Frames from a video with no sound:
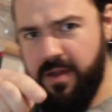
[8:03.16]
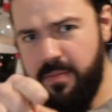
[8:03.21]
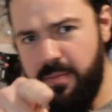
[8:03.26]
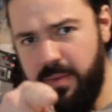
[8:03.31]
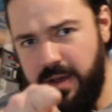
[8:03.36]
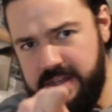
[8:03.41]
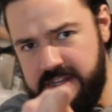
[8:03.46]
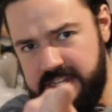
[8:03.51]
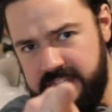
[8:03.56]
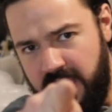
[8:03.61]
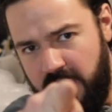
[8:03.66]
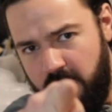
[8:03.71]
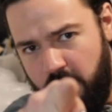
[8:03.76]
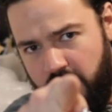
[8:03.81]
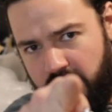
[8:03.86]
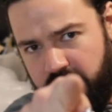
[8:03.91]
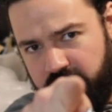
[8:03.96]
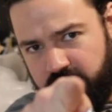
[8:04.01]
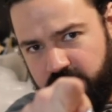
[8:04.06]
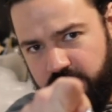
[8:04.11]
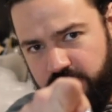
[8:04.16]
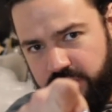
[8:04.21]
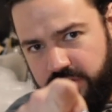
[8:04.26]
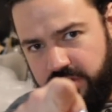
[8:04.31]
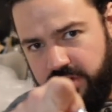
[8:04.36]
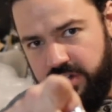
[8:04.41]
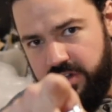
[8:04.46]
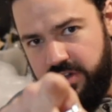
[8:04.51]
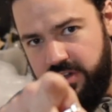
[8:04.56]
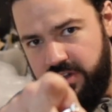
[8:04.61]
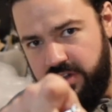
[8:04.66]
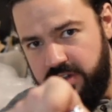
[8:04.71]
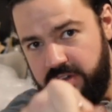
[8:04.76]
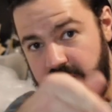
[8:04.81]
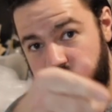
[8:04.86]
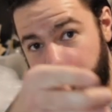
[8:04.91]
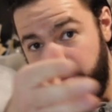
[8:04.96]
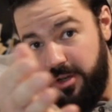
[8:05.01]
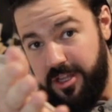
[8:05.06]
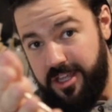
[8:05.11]
My DIY is good,
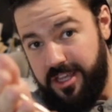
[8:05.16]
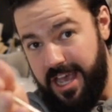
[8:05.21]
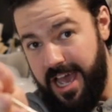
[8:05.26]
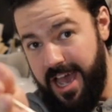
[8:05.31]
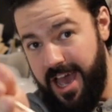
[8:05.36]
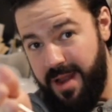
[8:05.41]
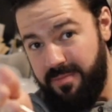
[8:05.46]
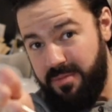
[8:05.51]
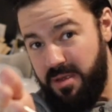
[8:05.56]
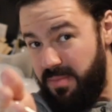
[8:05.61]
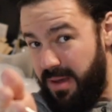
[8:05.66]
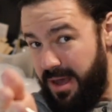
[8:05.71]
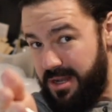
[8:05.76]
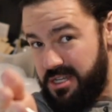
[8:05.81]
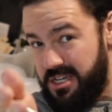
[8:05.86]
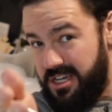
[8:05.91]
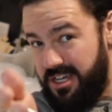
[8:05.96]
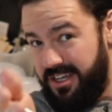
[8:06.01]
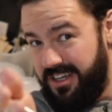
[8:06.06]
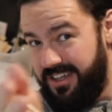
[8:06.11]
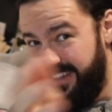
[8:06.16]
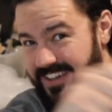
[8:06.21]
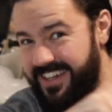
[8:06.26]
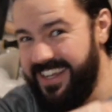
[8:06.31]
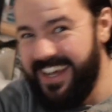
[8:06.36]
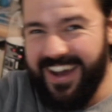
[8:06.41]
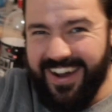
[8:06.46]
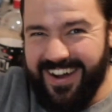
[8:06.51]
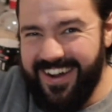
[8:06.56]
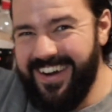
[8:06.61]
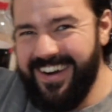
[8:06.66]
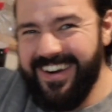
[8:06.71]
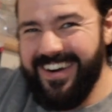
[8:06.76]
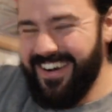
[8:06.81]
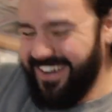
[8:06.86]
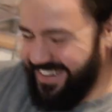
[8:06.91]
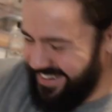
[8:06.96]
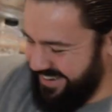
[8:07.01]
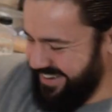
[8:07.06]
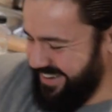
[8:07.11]
but it can be better.
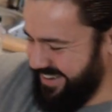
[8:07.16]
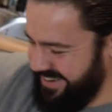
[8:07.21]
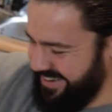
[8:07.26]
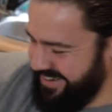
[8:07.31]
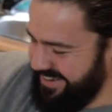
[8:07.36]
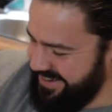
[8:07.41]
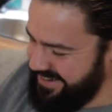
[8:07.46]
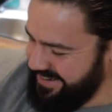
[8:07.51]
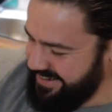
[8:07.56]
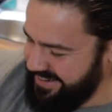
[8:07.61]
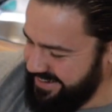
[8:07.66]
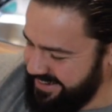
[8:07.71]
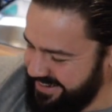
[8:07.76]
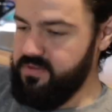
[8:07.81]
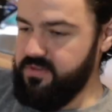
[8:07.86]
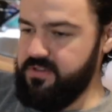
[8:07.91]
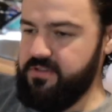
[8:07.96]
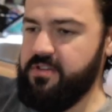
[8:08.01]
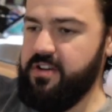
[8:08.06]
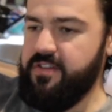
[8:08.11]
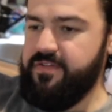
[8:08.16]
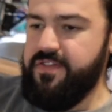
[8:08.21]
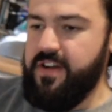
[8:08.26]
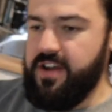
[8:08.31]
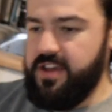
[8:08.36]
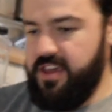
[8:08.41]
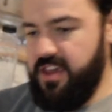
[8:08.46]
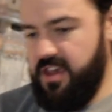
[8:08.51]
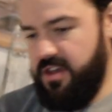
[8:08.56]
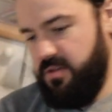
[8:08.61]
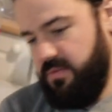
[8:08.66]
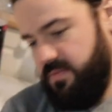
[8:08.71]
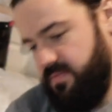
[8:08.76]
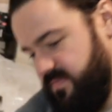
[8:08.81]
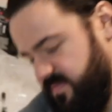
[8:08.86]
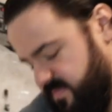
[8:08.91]
Right, fuck you.